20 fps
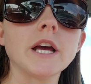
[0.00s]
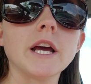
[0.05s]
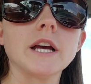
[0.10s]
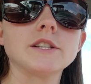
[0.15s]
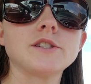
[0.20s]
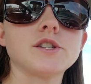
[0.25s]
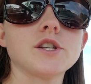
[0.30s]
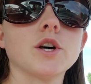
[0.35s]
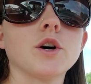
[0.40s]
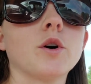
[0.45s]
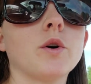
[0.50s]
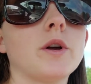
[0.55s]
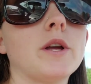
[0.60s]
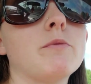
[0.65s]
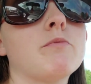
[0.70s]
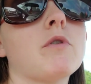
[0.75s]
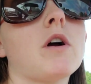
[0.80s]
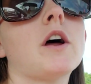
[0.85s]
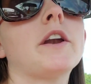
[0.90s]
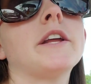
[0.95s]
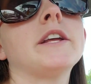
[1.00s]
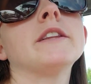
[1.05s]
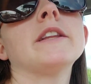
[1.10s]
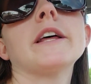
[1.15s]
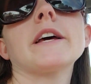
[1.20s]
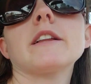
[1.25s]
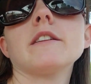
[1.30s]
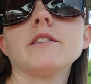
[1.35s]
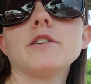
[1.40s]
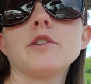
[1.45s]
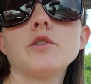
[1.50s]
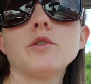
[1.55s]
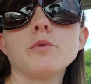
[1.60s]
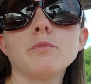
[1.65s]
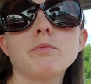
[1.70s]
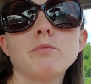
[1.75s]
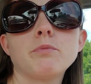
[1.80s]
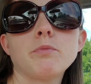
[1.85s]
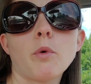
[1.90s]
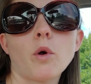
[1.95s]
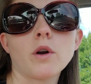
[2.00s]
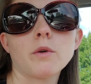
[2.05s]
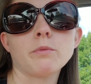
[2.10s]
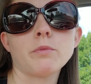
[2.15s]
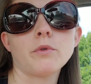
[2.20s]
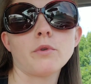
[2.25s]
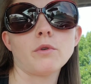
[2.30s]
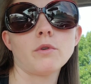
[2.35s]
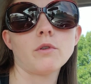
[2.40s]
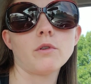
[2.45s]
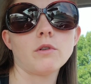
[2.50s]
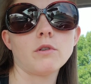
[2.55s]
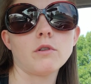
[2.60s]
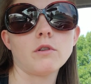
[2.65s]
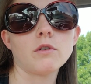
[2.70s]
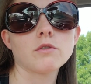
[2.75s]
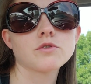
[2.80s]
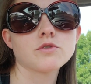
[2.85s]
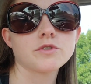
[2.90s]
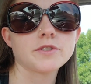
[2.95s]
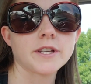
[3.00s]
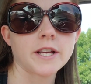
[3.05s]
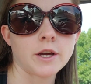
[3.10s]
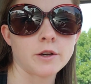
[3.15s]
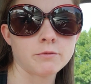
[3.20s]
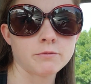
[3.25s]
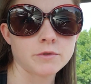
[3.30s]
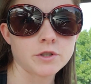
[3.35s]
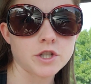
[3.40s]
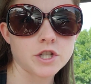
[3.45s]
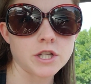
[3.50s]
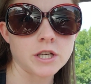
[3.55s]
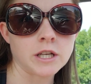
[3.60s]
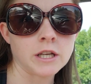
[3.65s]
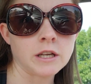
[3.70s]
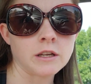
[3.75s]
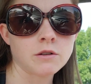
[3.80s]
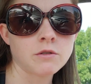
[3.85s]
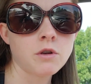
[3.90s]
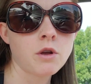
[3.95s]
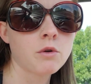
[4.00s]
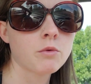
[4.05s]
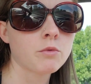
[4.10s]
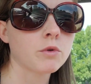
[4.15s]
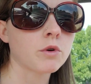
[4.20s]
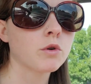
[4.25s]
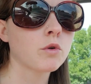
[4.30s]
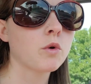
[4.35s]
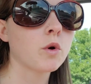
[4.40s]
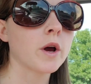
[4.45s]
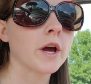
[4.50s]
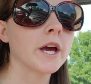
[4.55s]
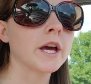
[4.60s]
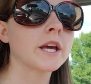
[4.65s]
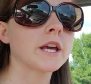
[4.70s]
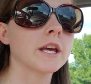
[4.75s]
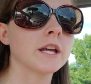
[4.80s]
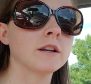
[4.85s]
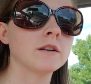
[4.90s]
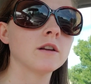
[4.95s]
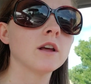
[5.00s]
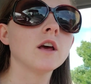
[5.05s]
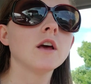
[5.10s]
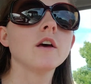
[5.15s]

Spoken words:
So he brought in like a little portable ultrasound machine real quick and